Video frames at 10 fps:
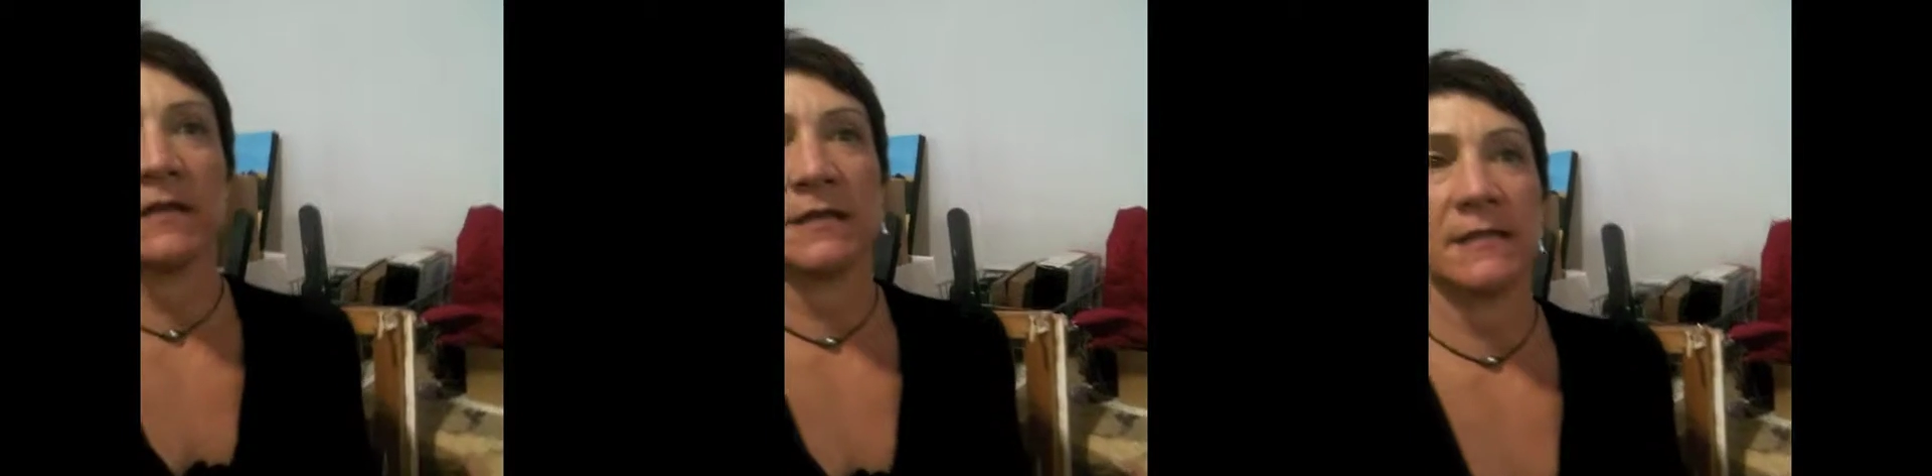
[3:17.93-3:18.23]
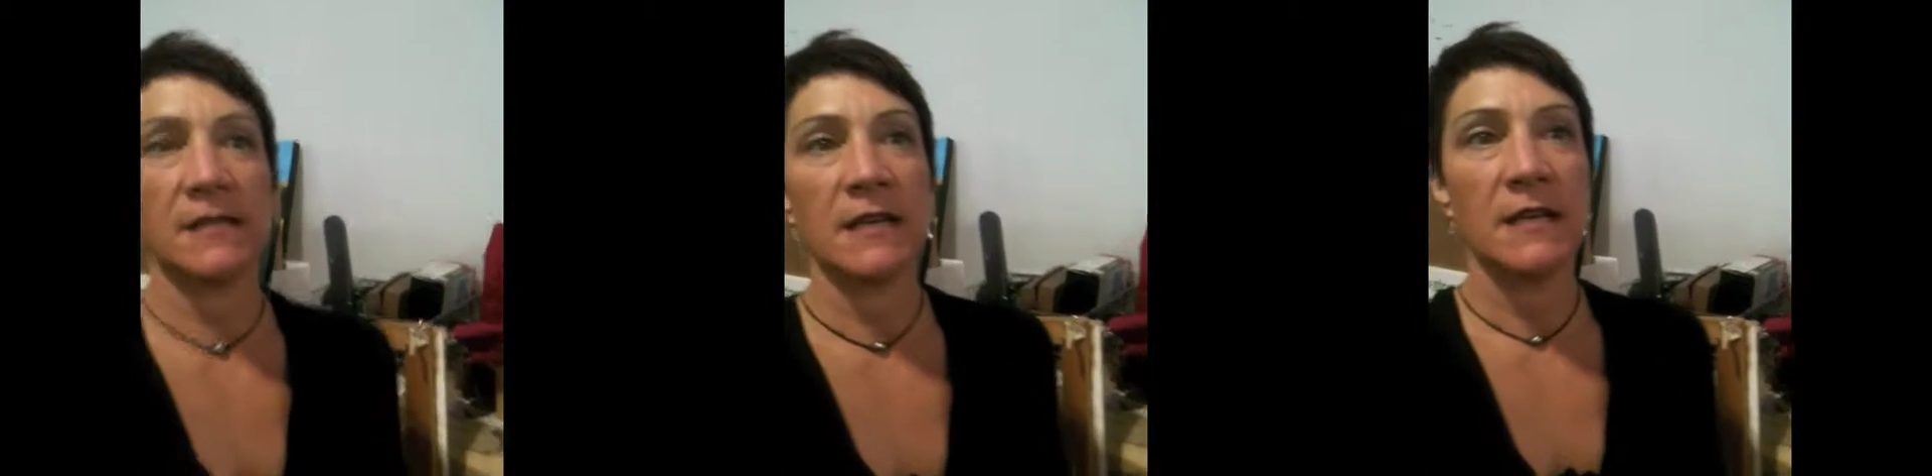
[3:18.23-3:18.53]

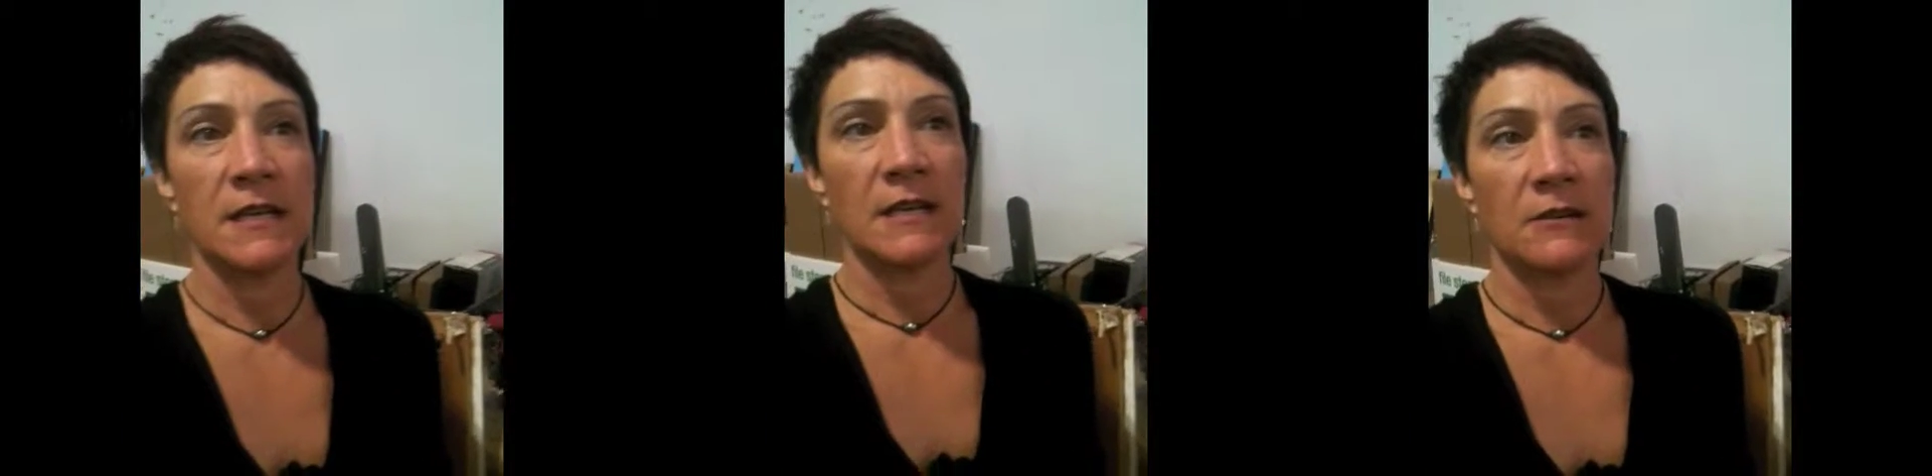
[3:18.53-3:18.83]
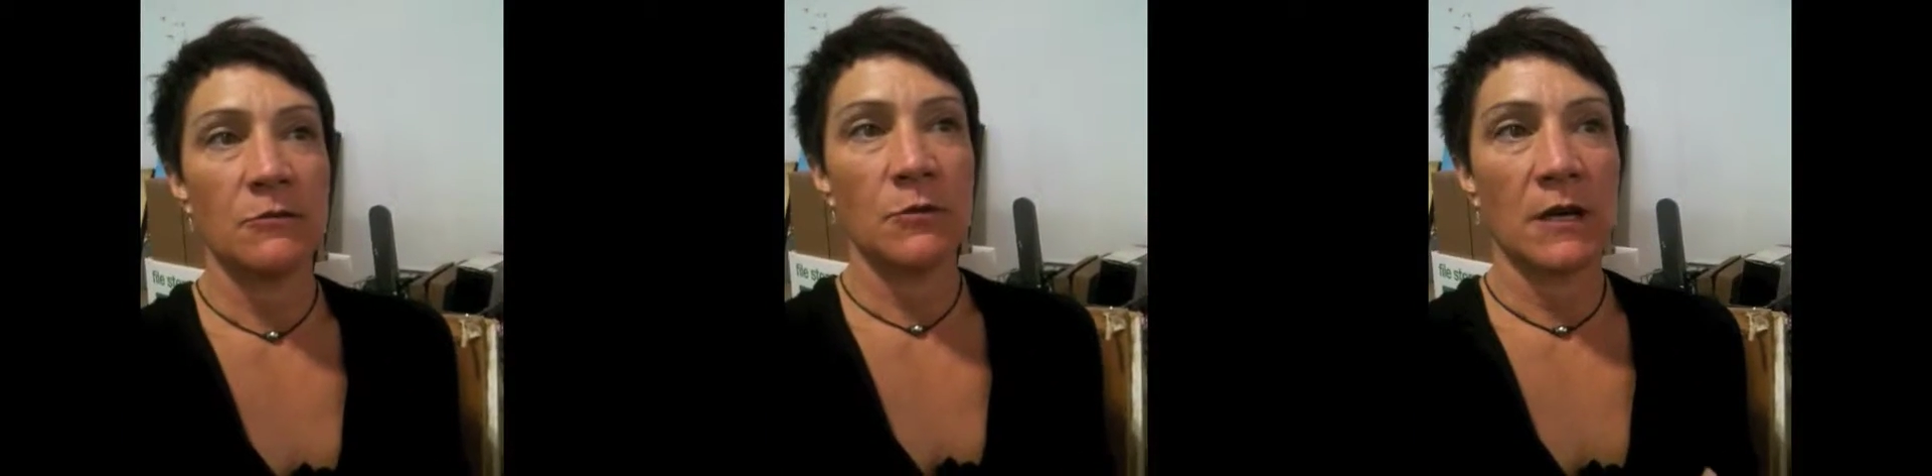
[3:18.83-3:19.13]
is,
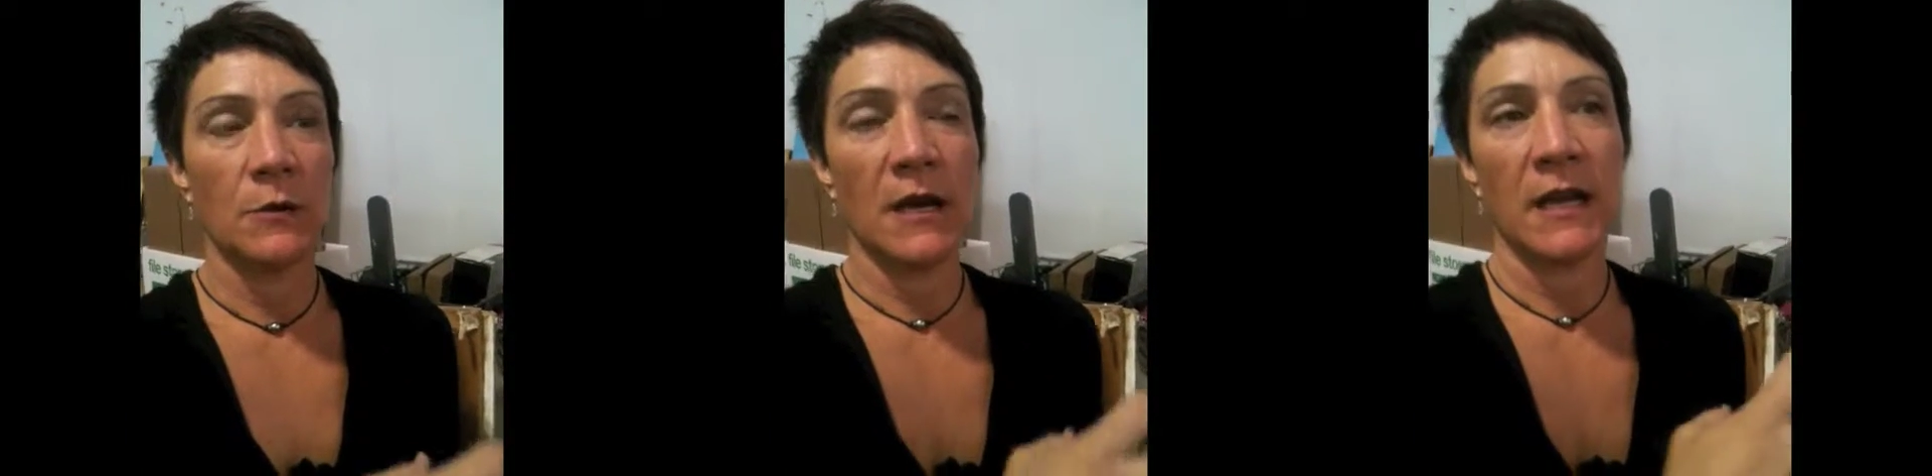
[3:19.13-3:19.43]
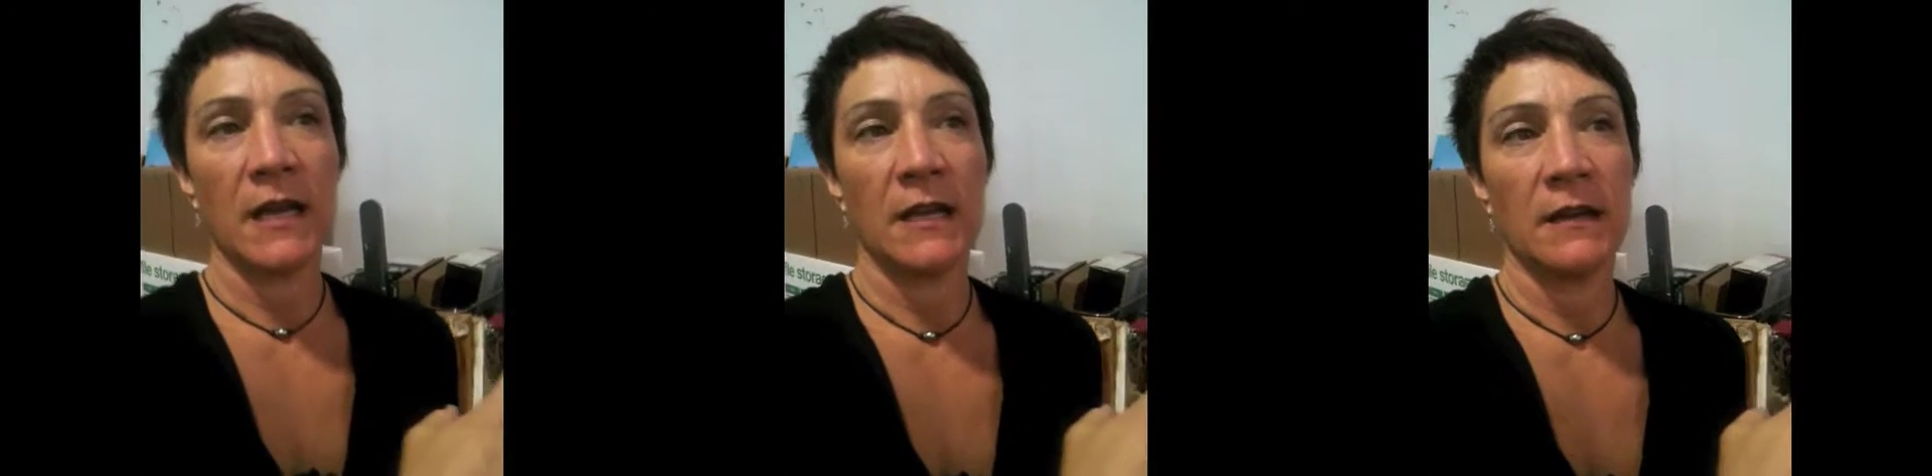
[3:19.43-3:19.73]
what do
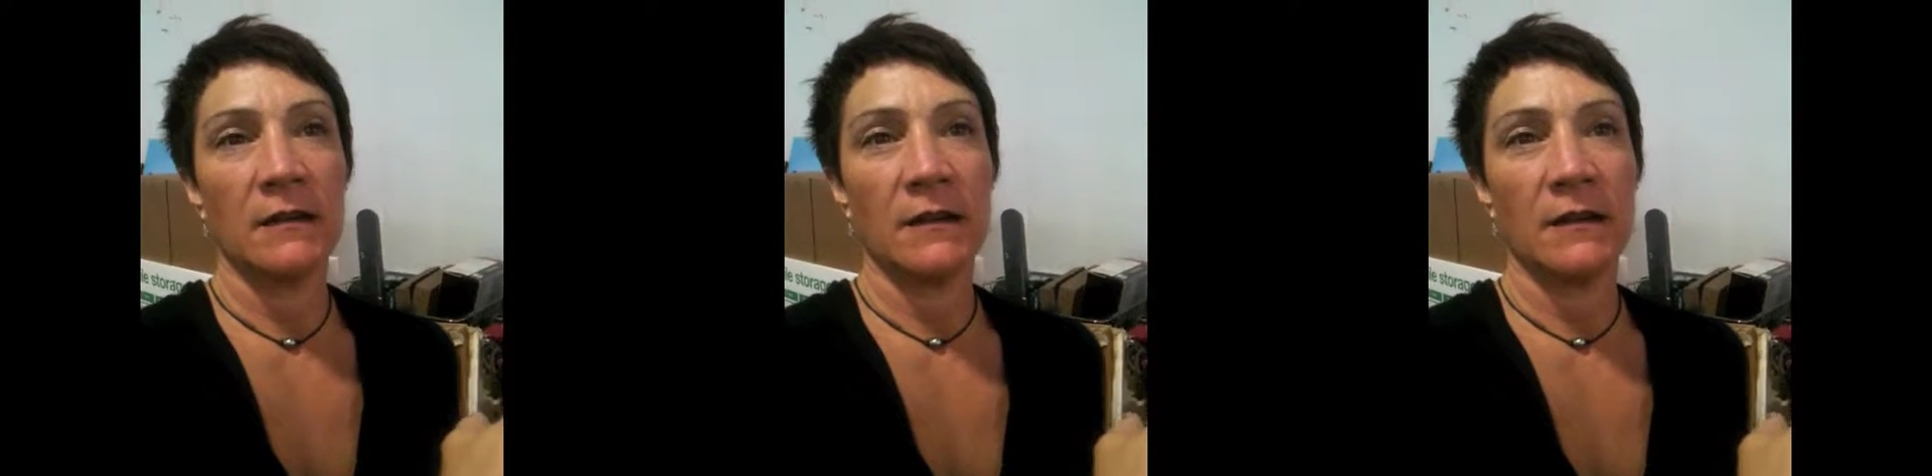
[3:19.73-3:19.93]
I